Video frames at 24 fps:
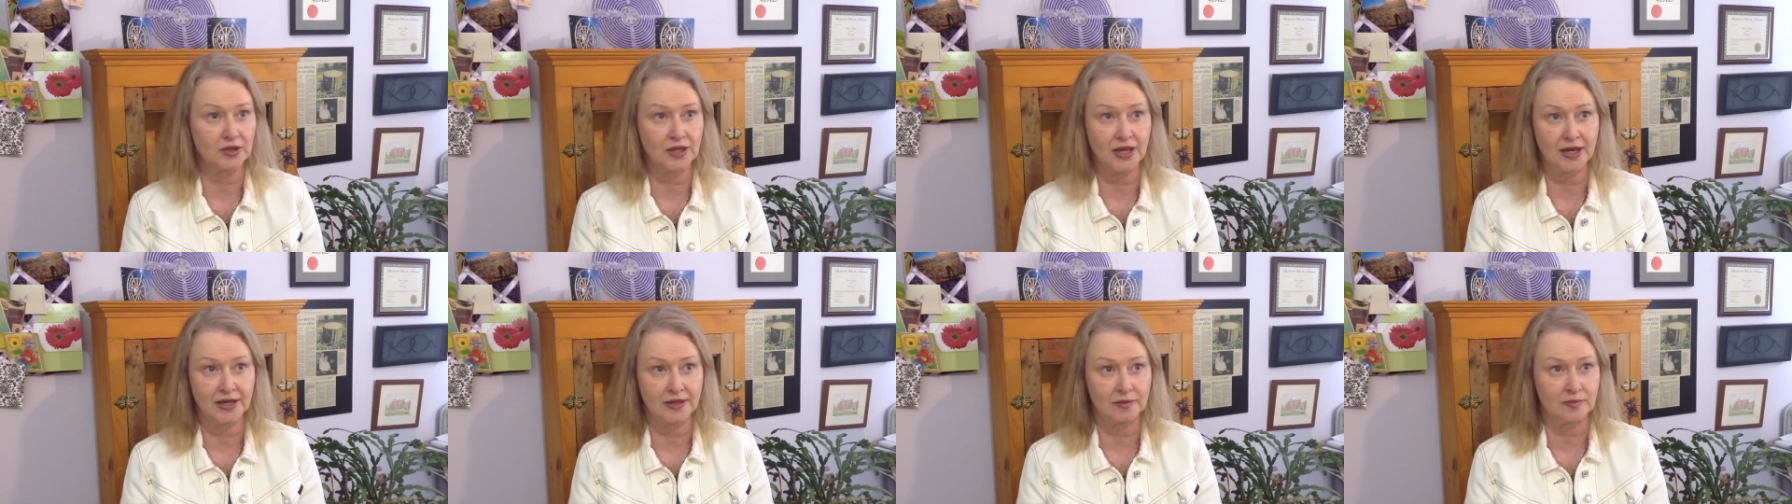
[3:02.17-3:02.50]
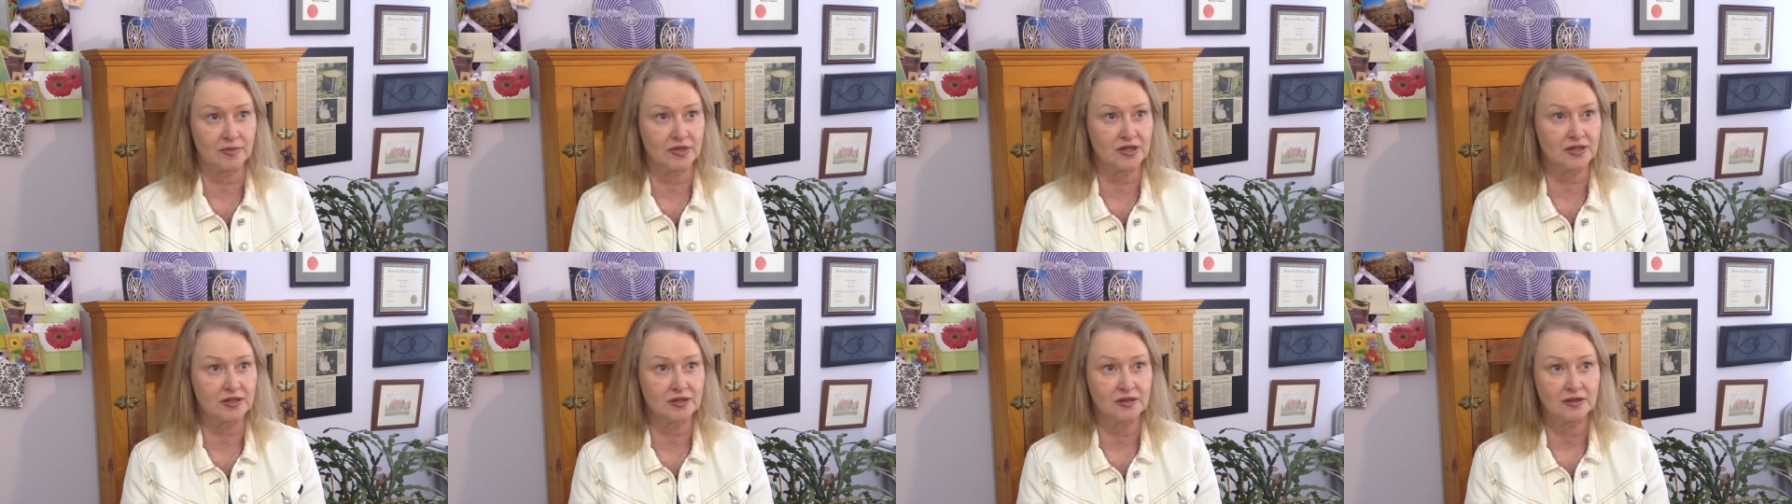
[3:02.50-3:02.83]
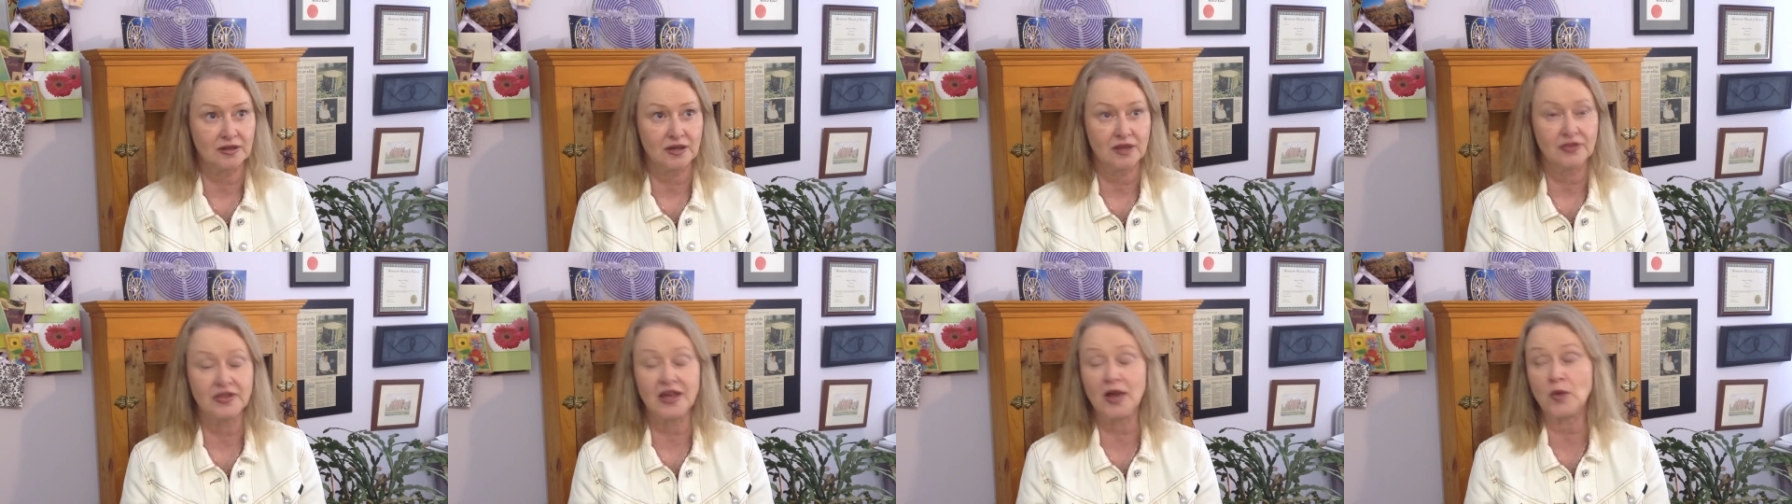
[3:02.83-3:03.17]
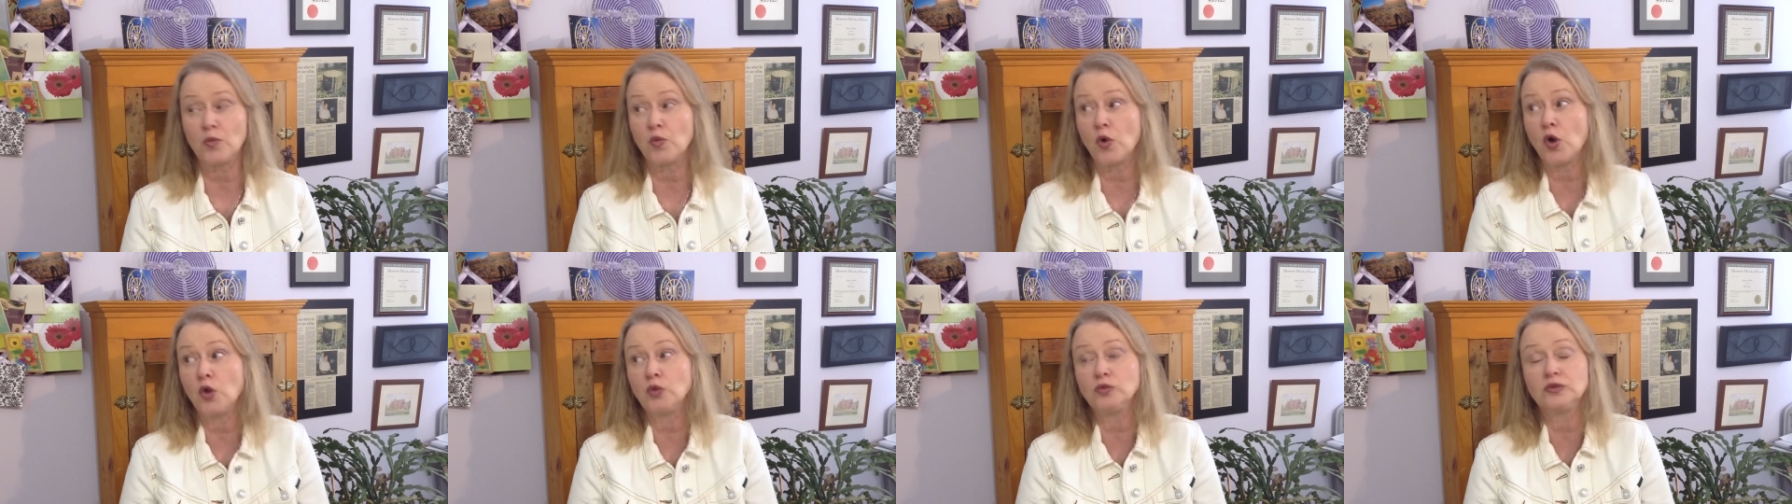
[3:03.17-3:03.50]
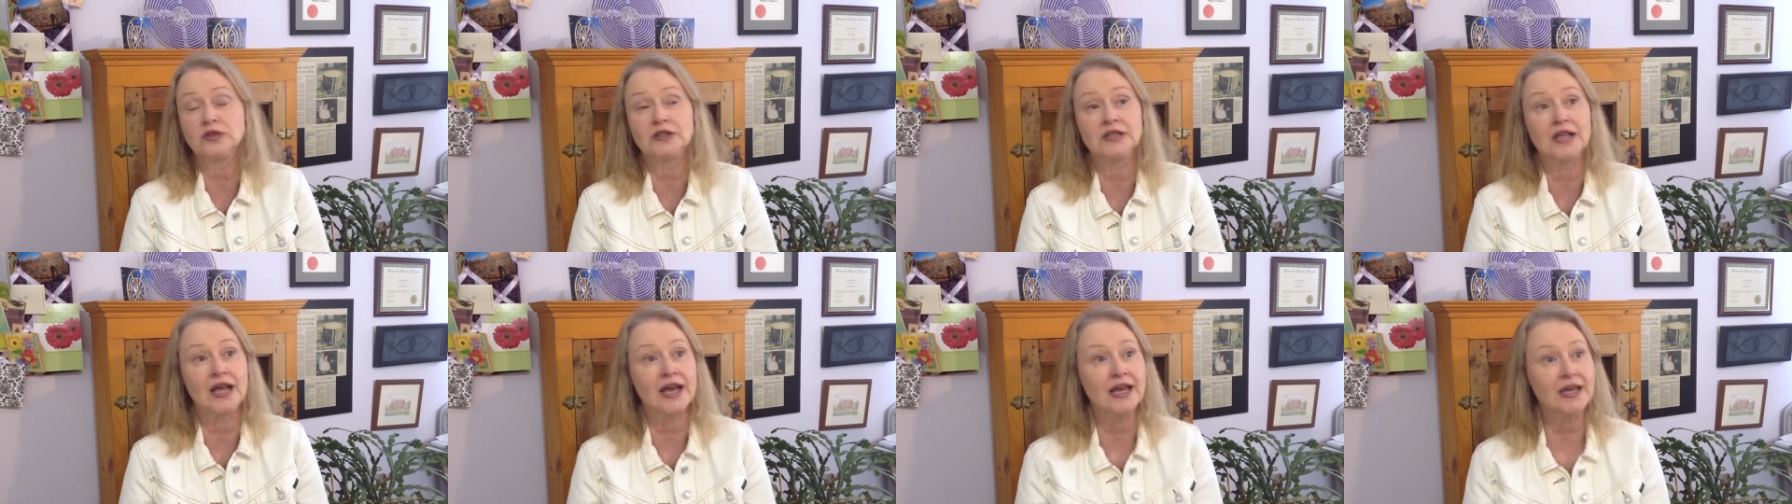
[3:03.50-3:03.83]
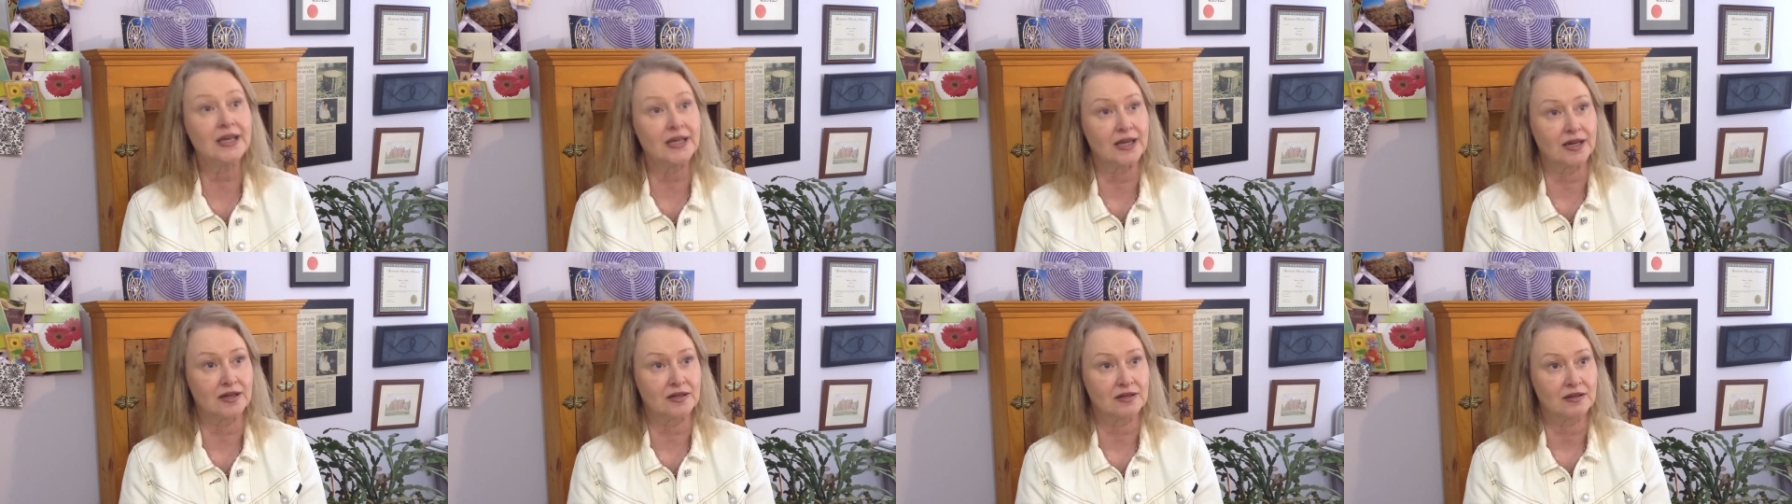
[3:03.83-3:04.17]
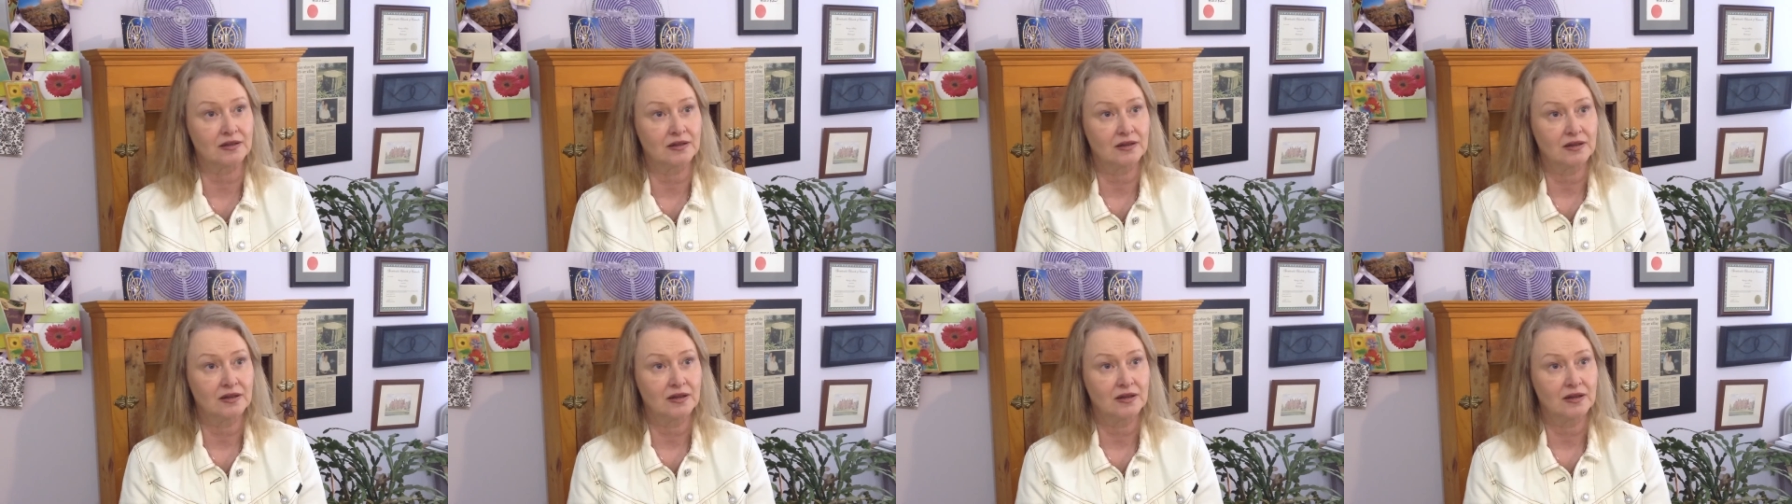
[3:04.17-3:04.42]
enlightenment. They won't like it.